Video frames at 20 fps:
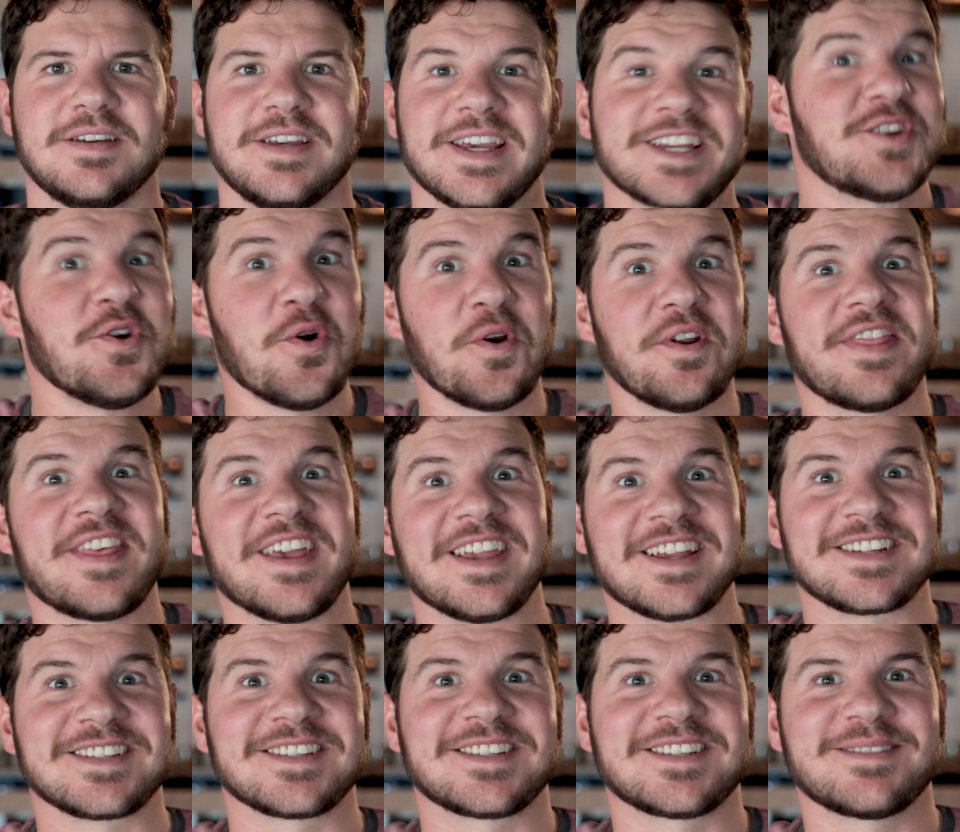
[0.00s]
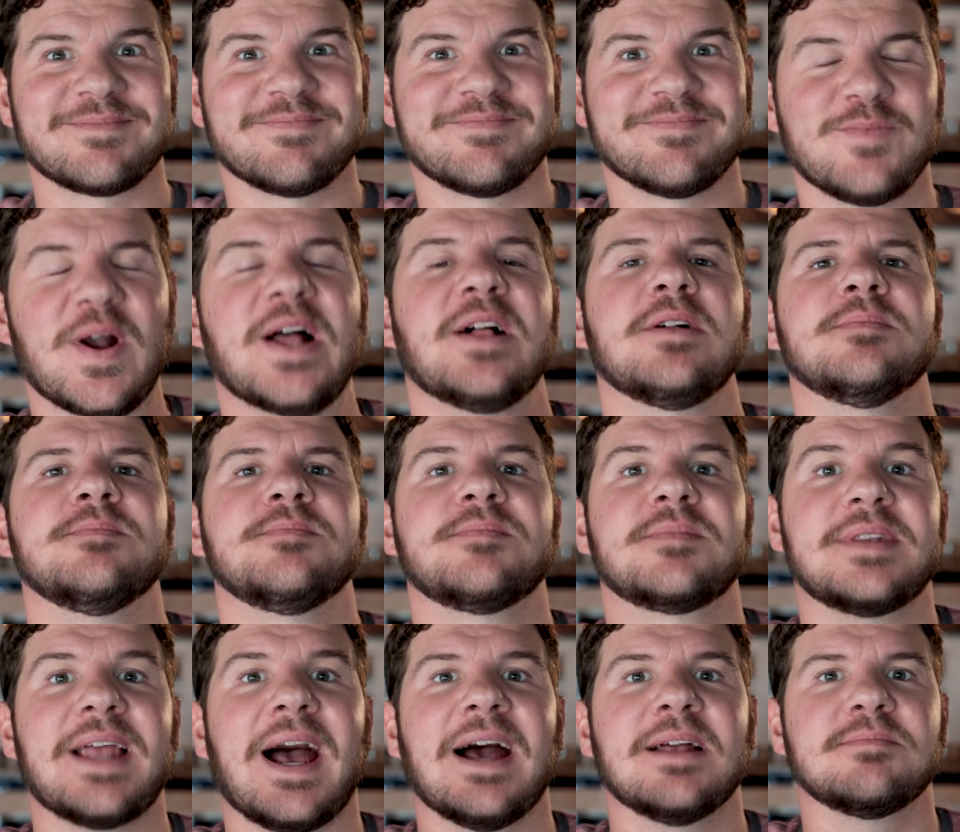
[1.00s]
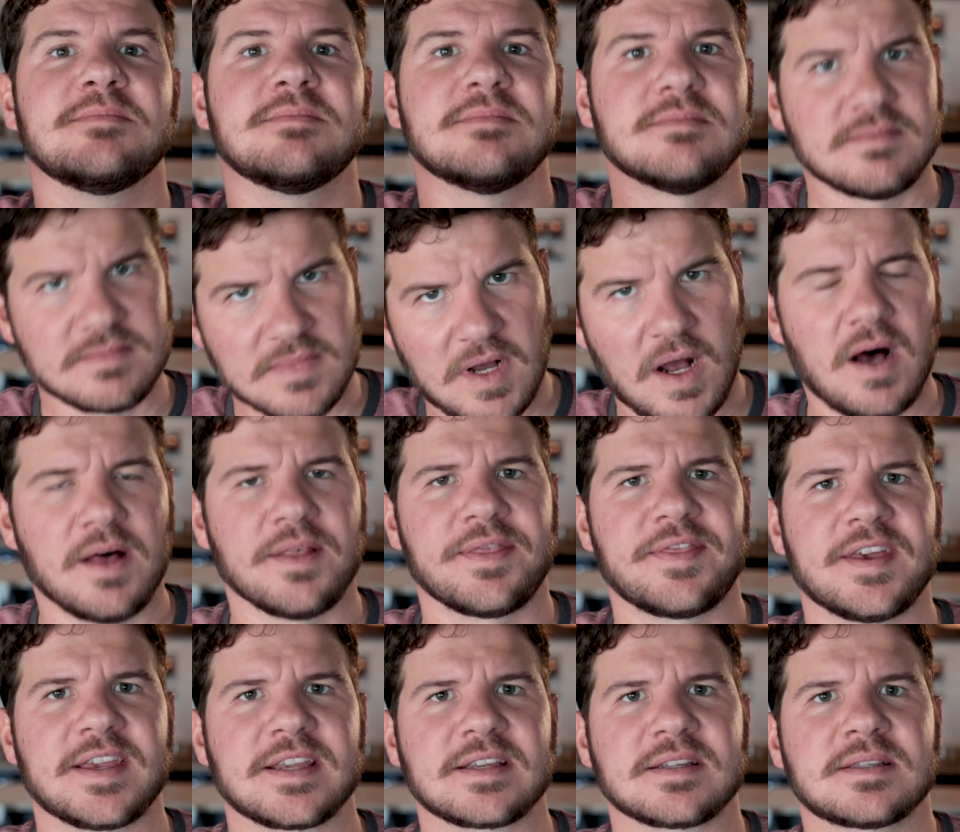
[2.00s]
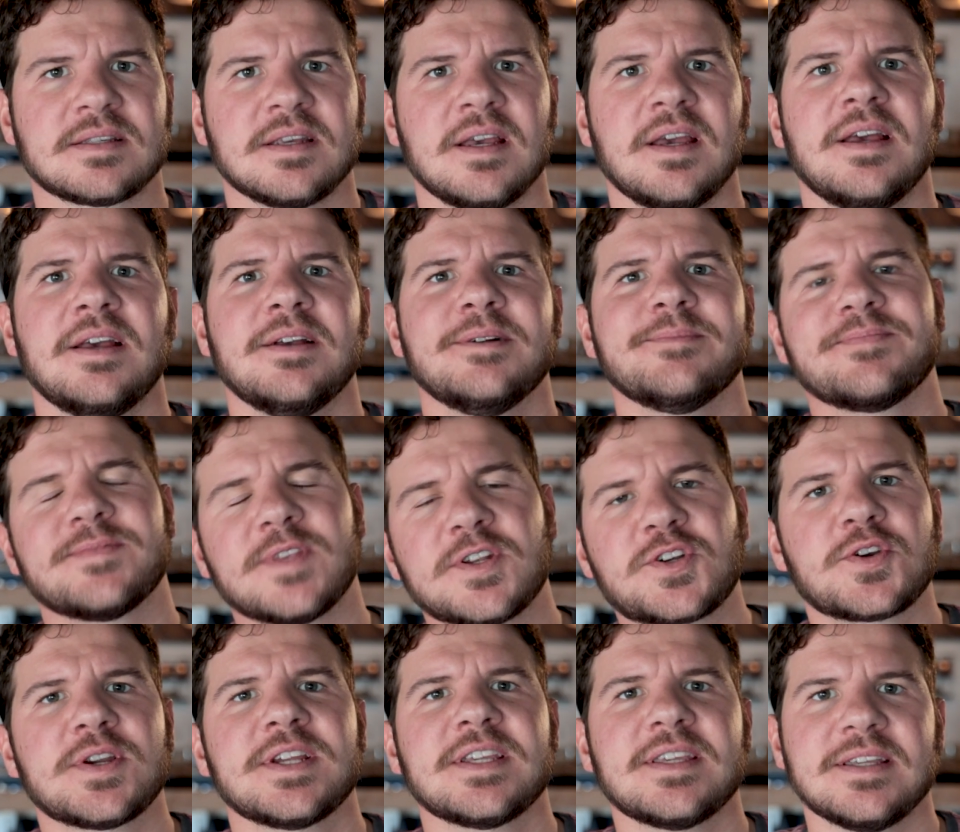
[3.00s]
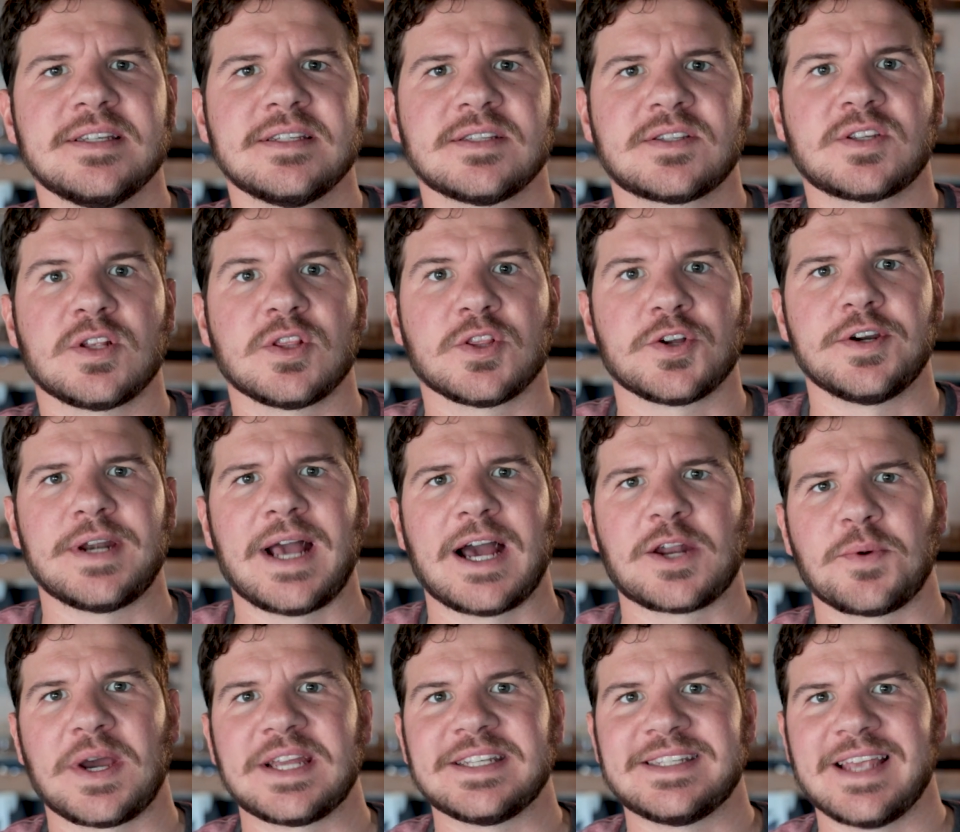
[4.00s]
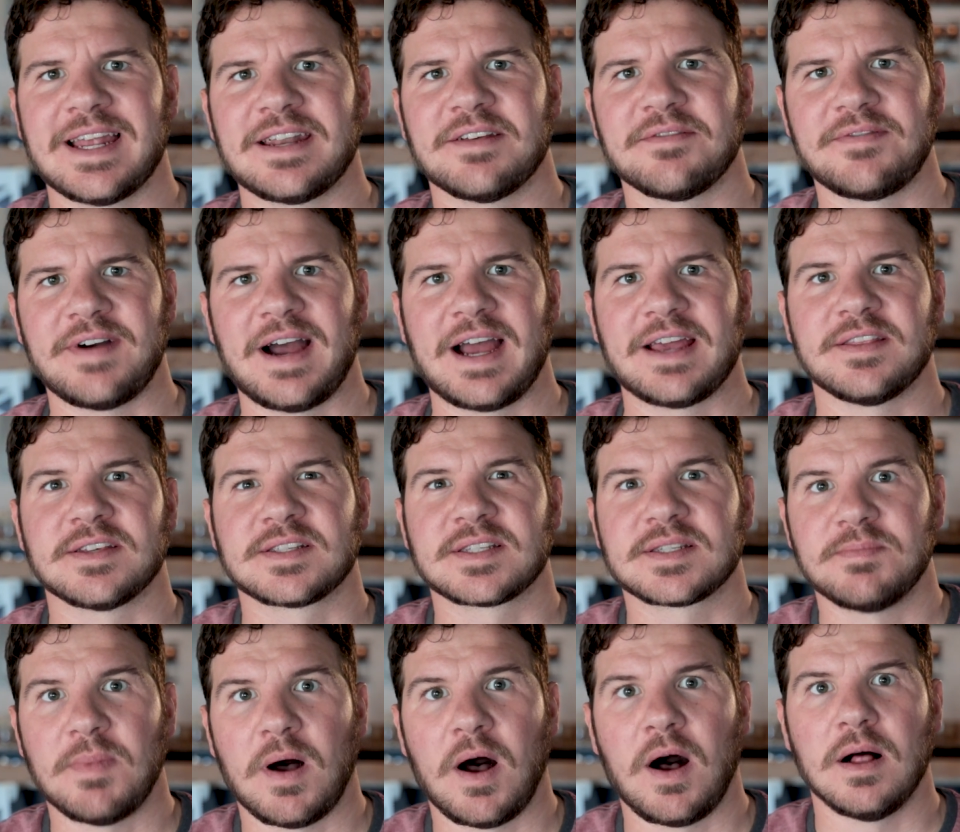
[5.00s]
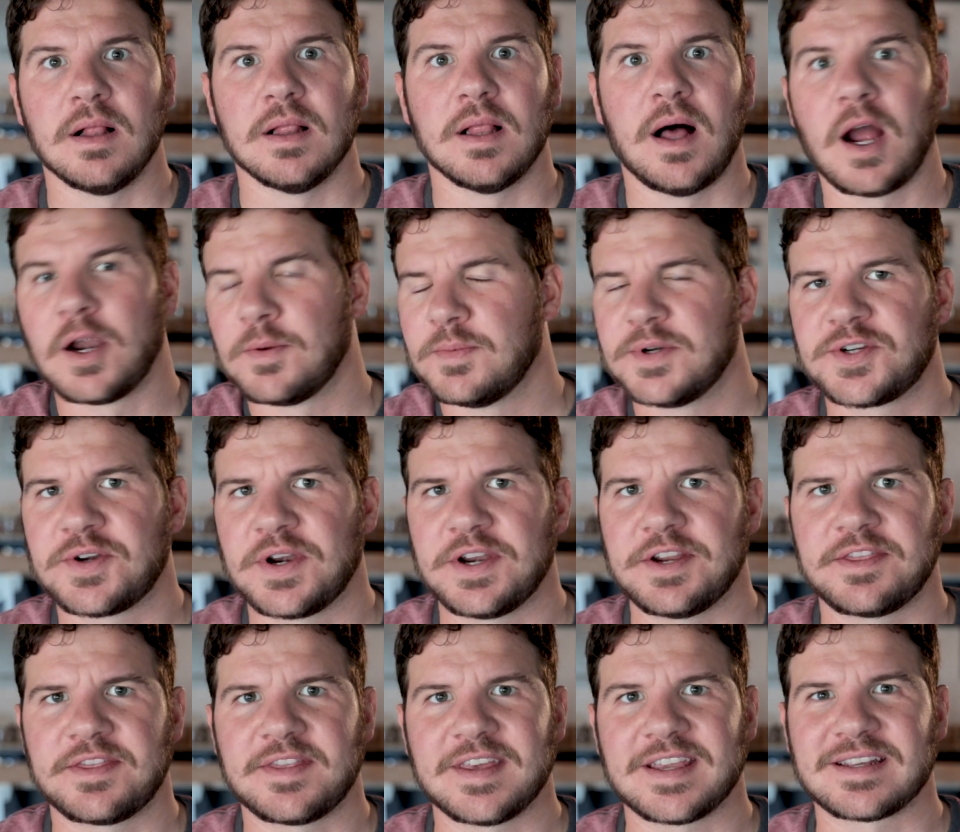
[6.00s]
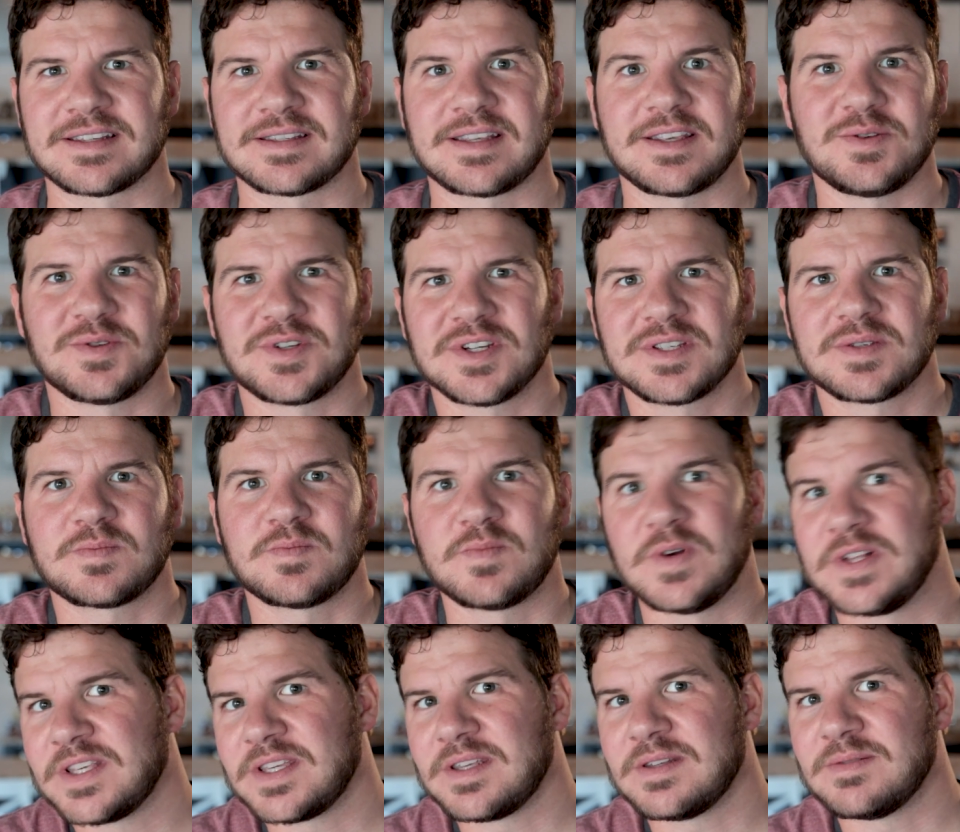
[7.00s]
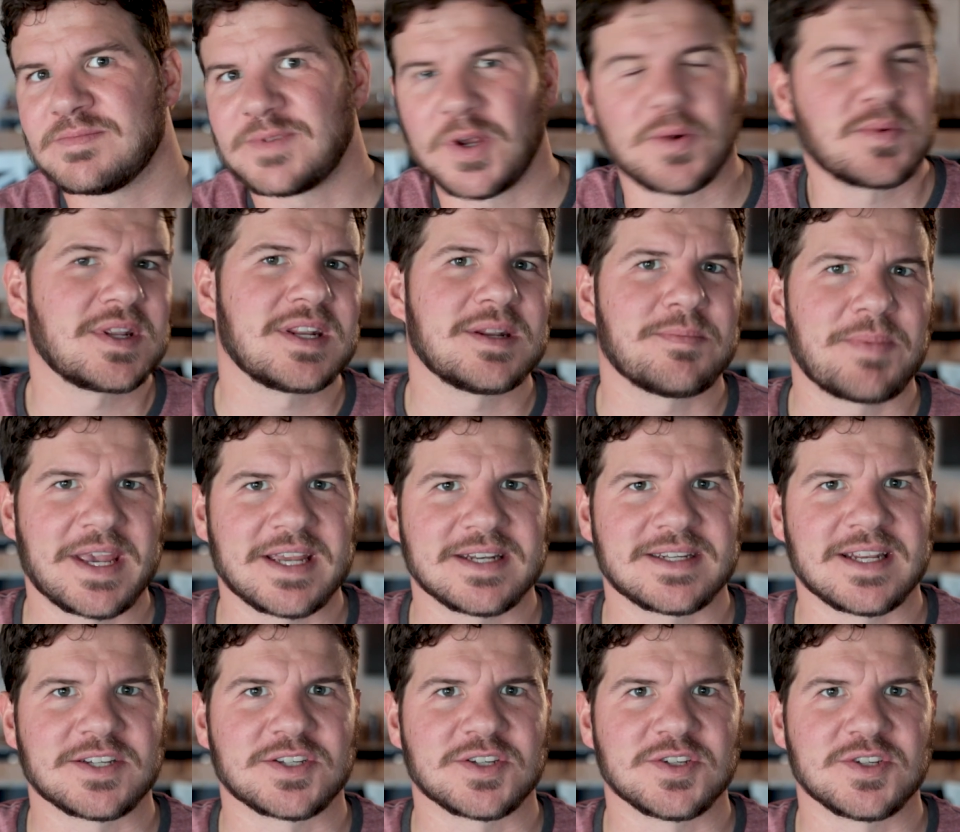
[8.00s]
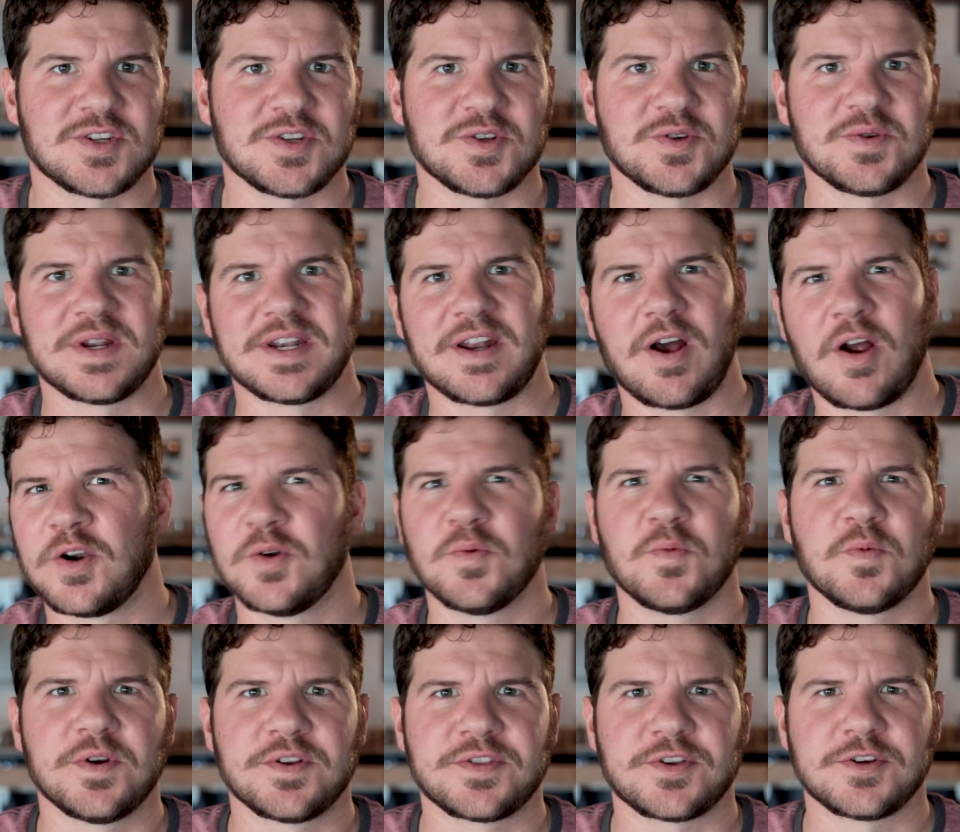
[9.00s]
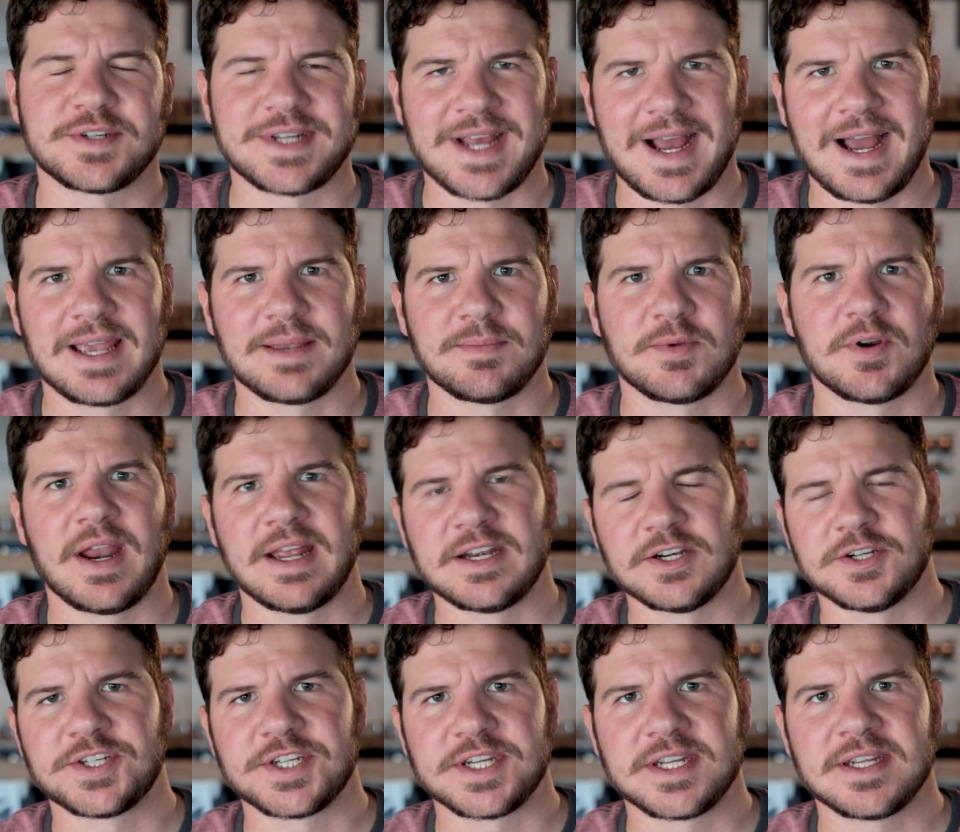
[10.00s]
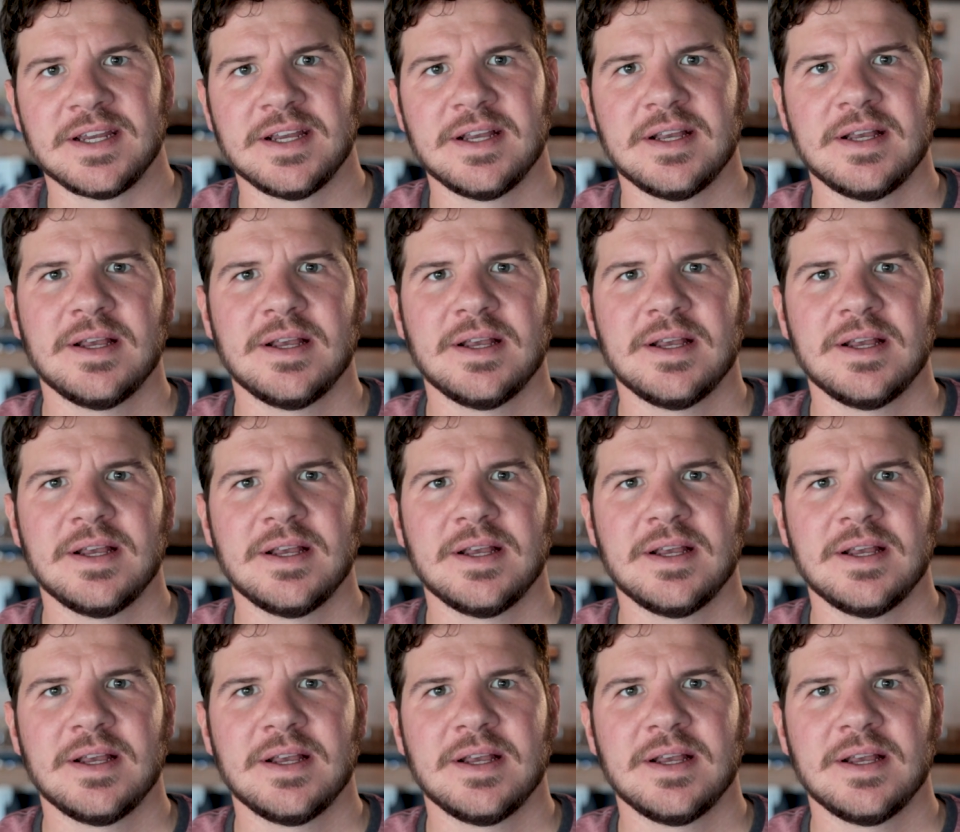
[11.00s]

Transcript: Ignore things. Well, not all things. The trick is to learn how to identify the small, arbitrary things that you just really don't need to pay attention to and aren't worth your time or energy.